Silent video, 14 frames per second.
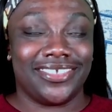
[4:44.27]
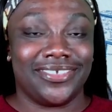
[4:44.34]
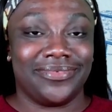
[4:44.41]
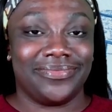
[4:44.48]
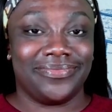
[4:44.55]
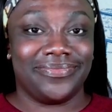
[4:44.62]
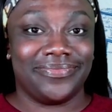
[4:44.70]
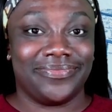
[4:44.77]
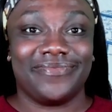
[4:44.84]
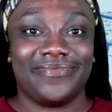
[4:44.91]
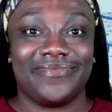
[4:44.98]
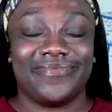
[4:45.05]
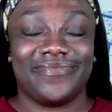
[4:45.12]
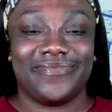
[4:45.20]

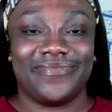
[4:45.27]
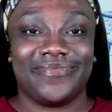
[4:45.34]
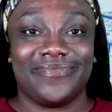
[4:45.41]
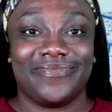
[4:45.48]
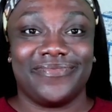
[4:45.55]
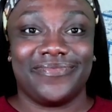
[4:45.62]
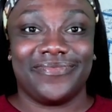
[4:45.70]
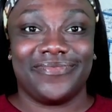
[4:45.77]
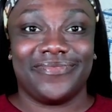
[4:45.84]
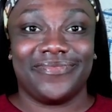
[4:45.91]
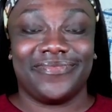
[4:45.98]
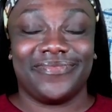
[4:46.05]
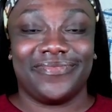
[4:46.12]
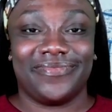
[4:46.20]

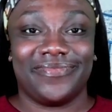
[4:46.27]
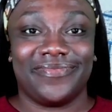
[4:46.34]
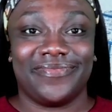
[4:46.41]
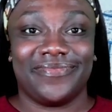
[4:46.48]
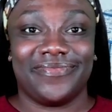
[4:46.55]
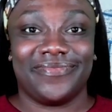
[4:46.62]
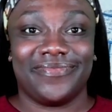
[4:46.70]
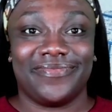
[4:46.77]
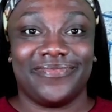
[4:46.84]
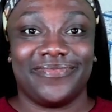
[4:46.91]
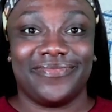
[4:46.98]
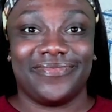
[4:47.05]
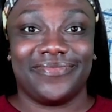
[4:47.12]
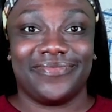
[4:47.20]

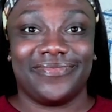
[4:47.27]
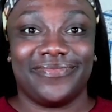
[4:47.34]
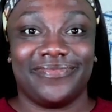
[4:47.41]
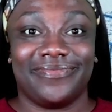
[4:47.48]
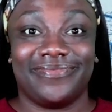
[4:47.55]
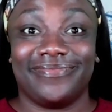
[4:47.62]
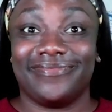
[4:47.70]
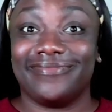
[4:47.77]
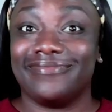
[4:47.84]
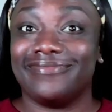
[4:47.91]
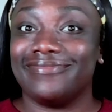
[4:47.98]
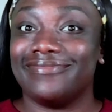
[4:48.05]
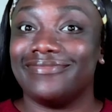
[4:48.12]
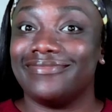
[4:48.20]

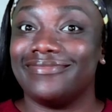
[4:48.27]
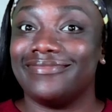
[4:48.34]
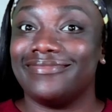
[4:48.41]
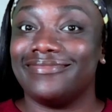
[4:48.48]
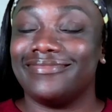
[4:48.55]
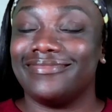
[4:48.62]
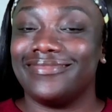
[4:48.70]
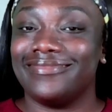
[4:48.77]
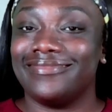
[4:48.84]
Nobody speaks.